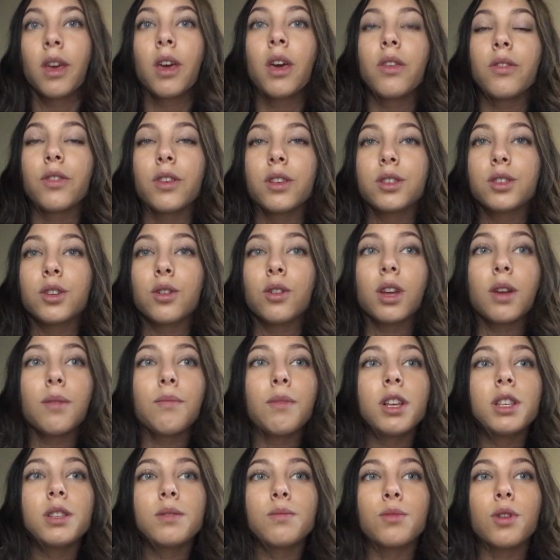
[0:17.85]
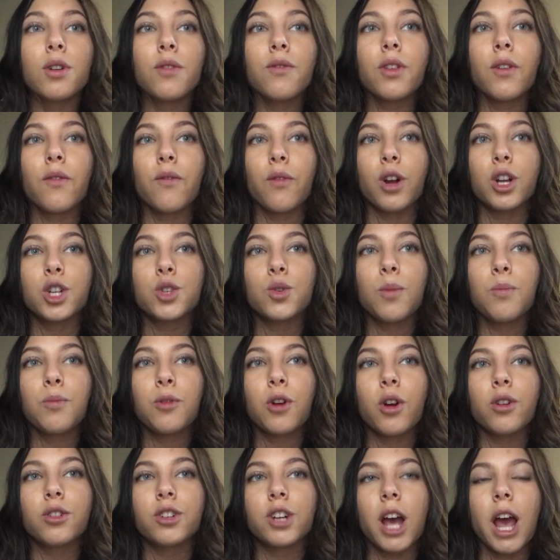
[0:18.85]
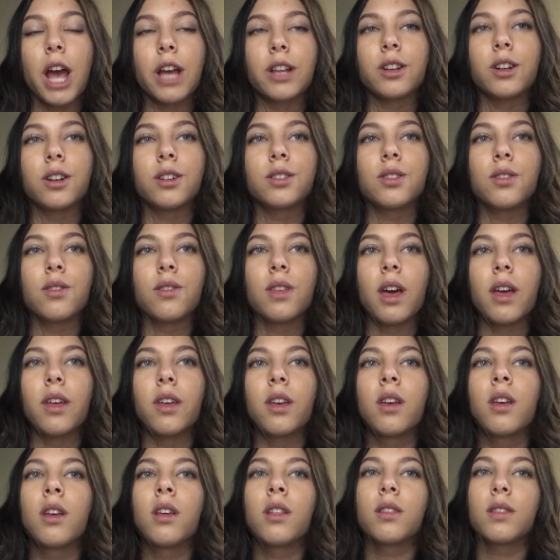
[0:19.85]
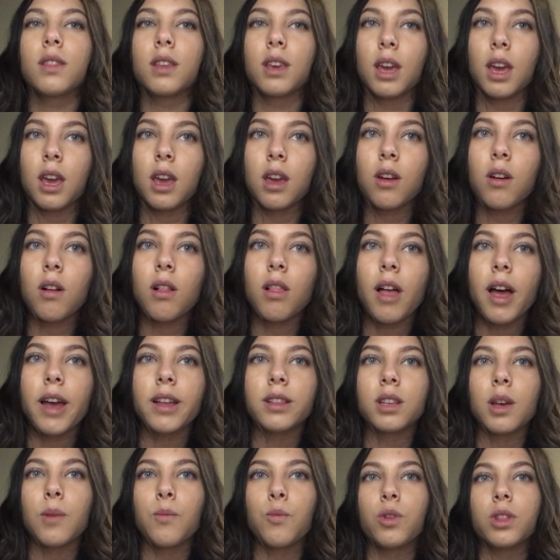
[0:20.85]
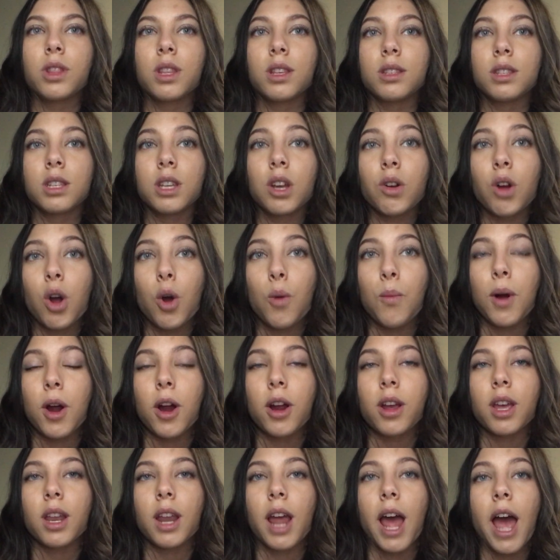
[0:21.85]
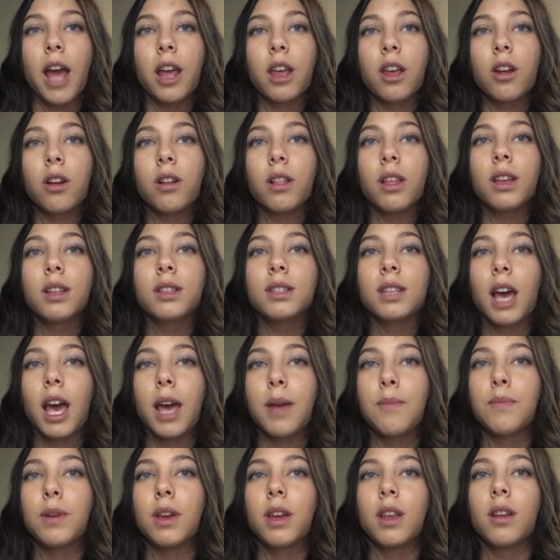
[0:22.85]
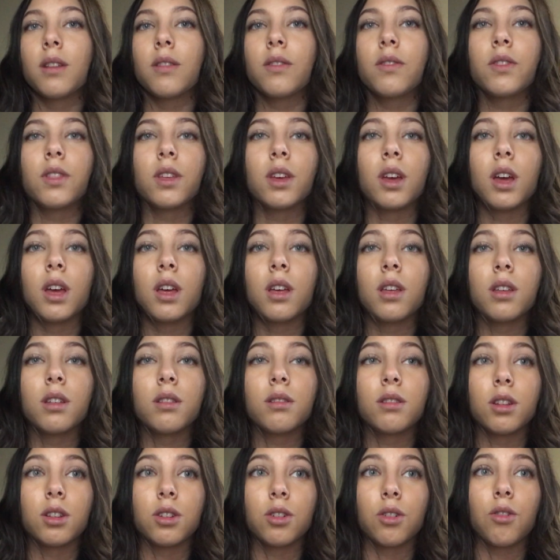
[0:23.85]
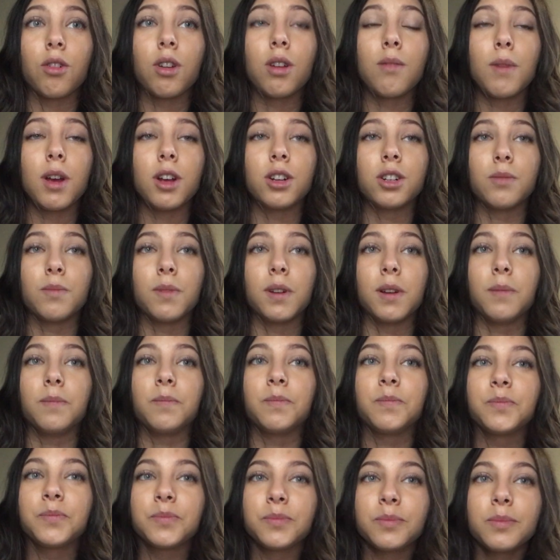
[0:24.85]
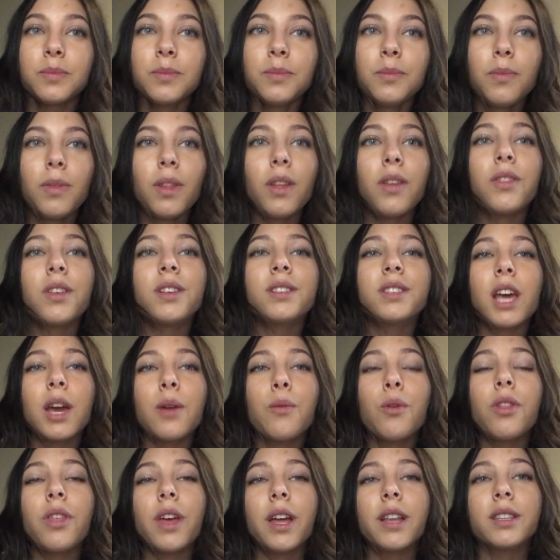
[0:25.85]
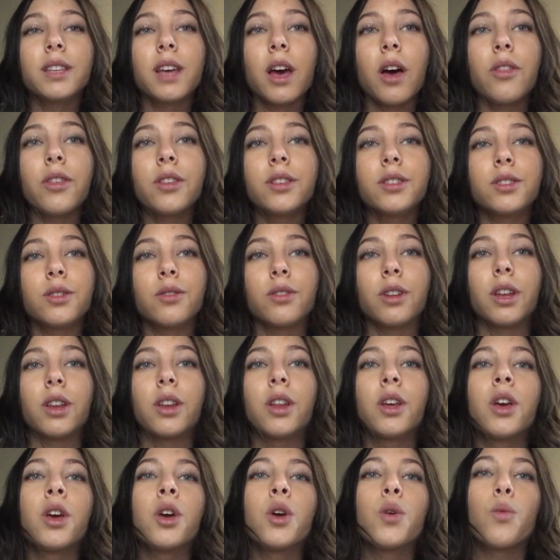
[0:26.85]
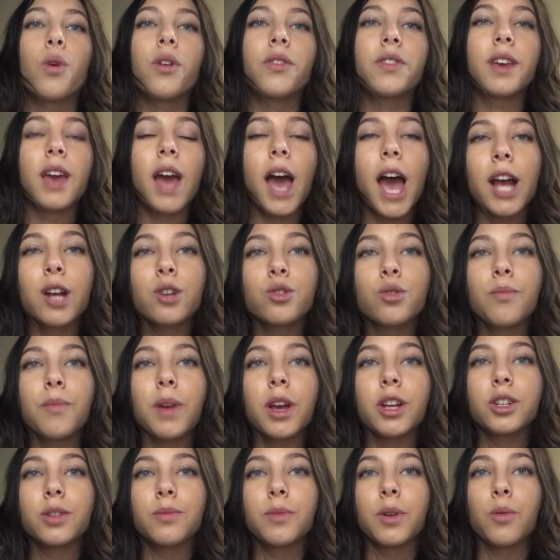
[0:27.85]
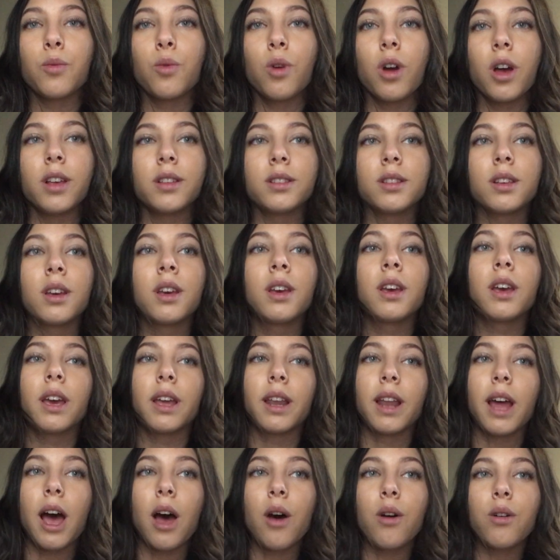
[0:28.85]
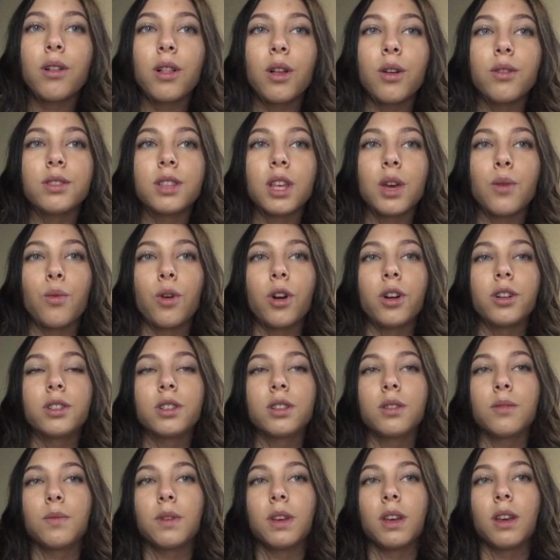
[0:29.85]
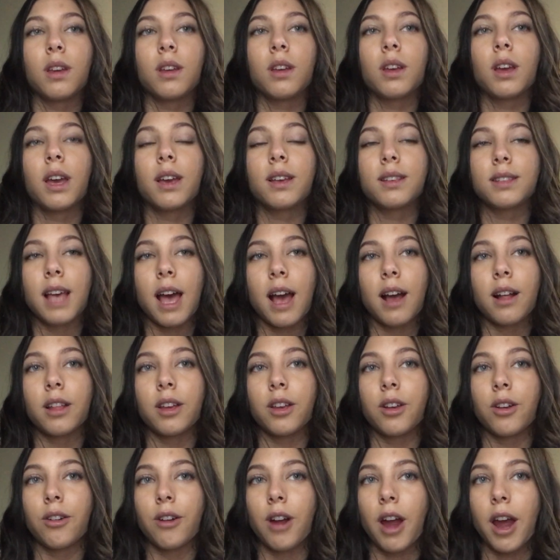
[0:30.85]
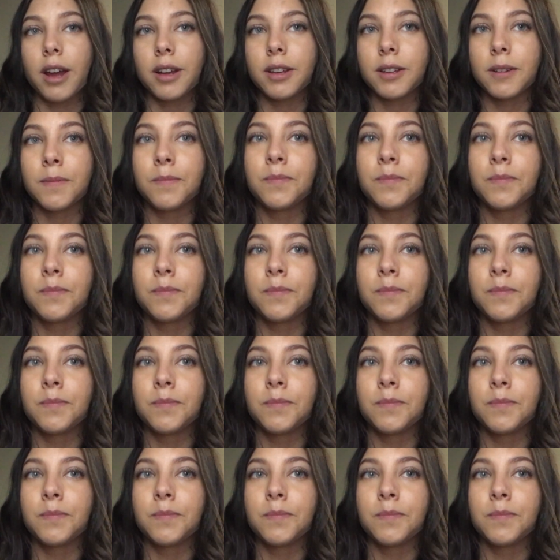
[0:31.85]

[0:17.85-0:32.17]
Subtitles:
The student must move the virtual protractor so that the angle lines up with the 0 mark and accurately type in the degree measurement. The site will then tell the student what the actual measurement was and how close they were to being exactly correct.